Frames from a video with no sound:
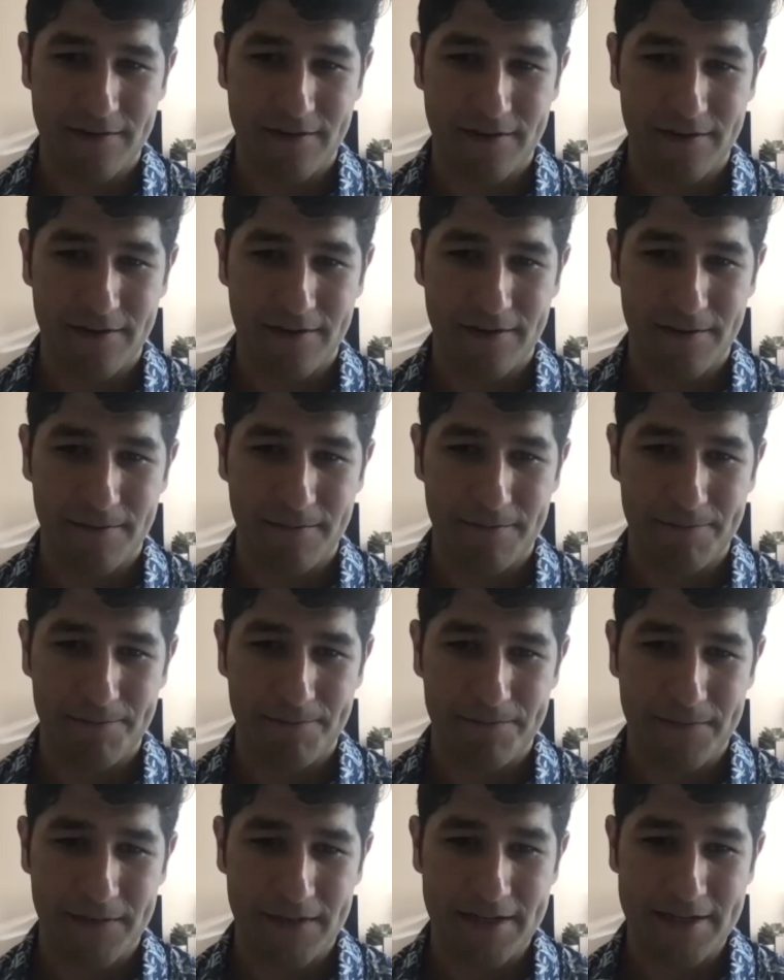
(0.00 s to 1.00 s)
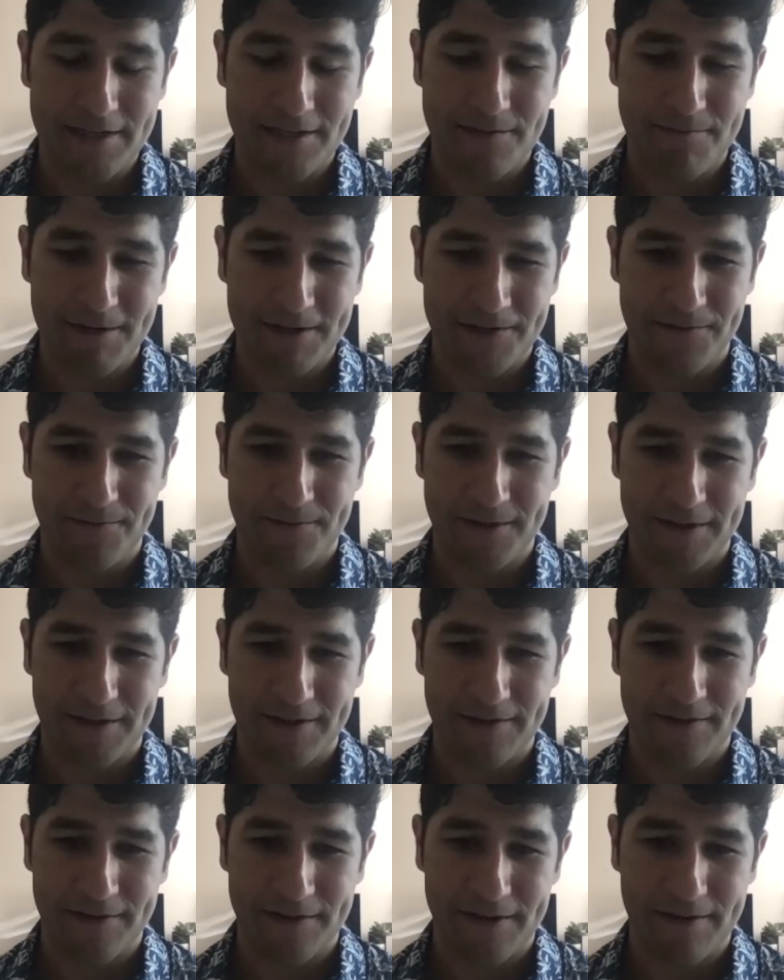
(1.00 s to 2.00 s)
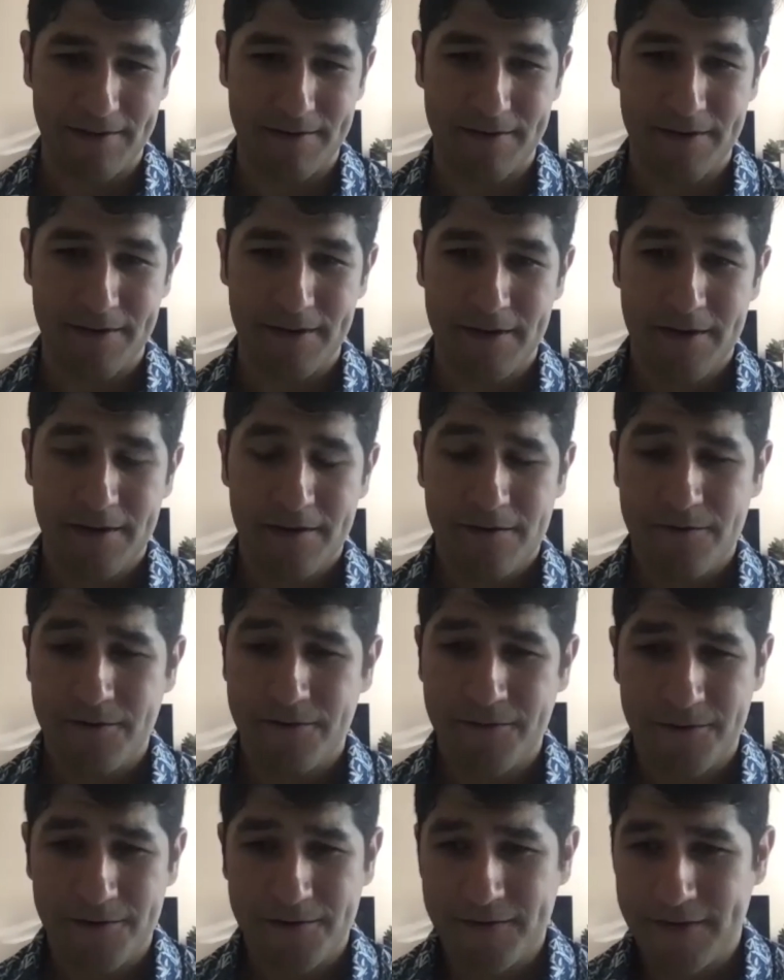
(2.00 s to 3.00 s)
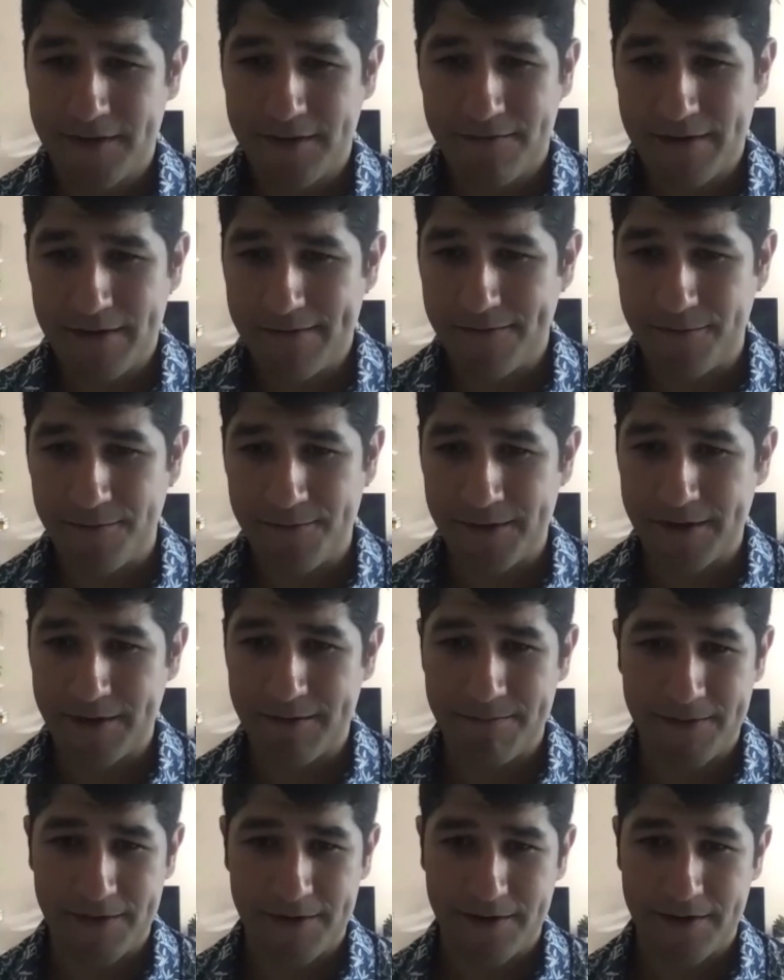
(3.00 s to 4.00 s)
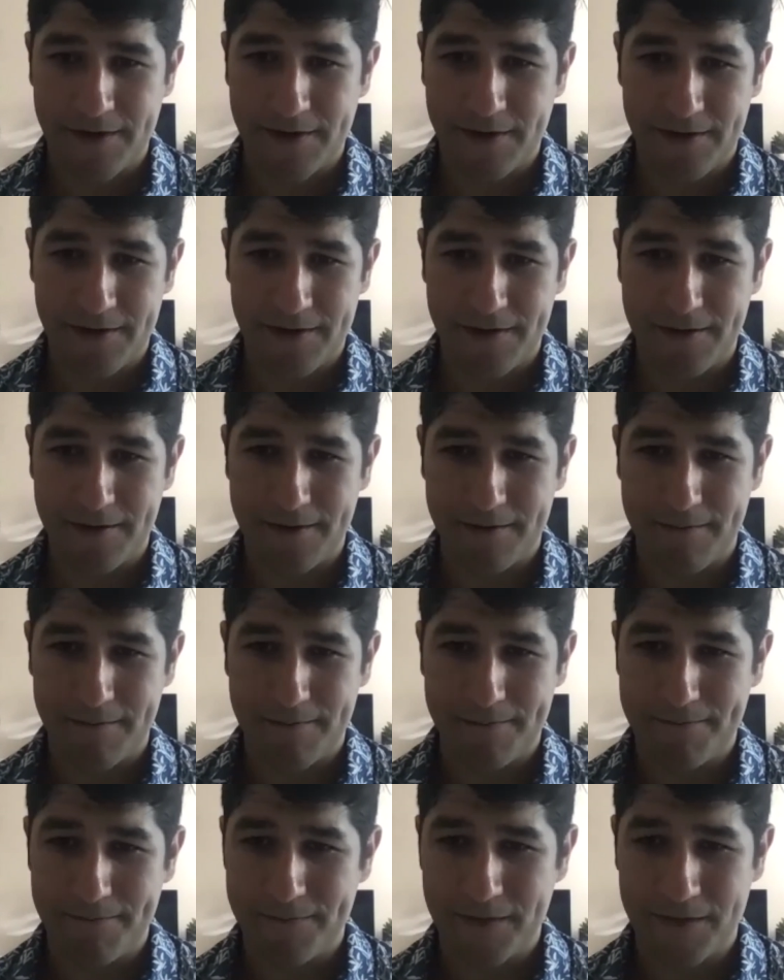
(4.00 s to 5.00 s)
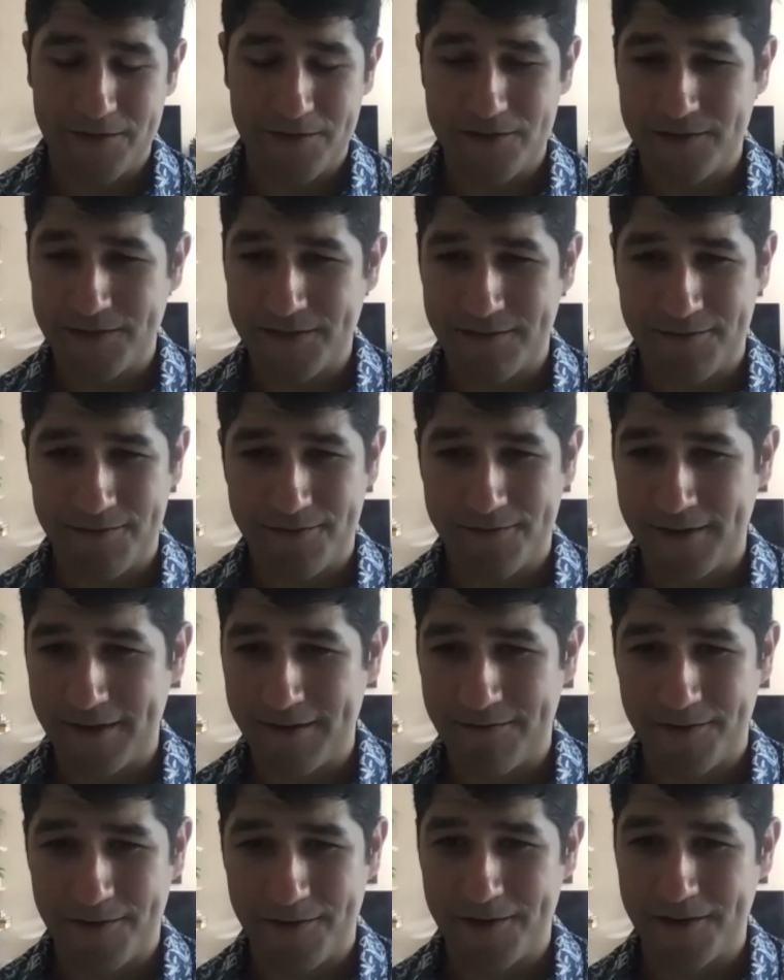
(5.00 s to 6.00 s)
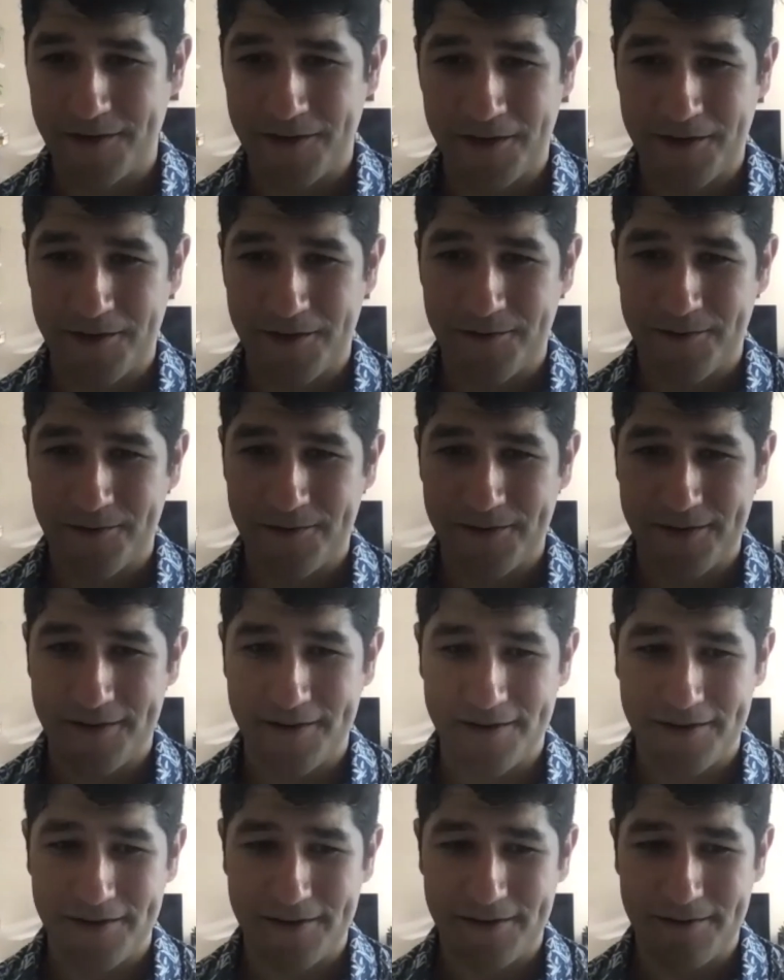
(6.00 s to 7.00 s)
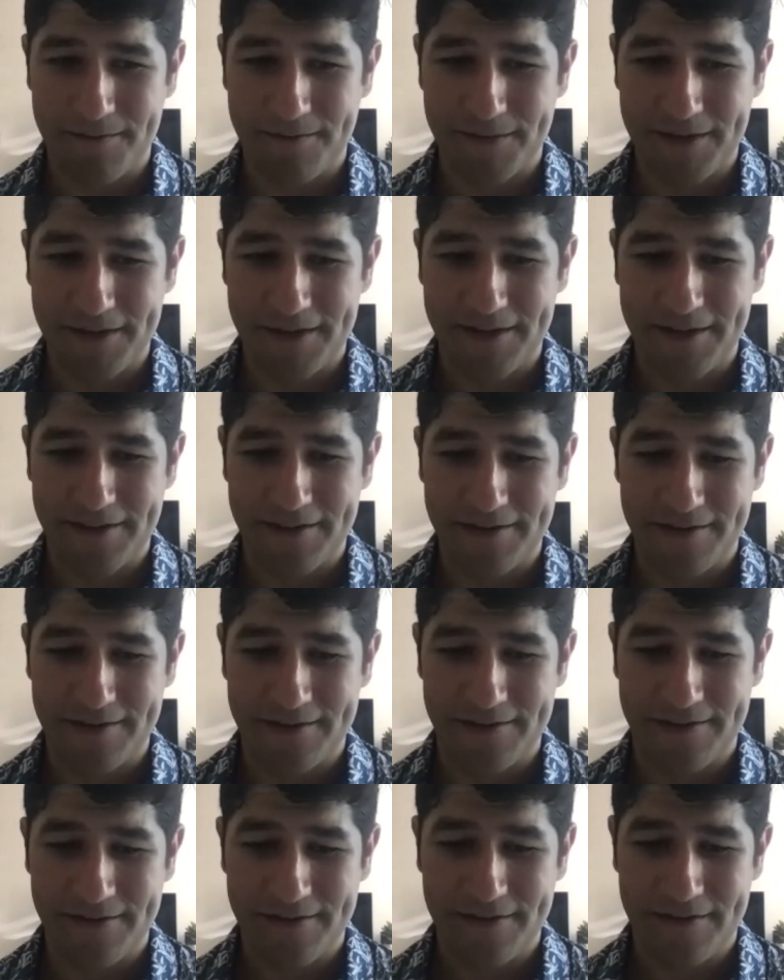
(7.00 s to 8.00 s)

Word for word: Um, it's a special place. And I, for folks that have never been up there, um, do yourself a favor and go. Um, it is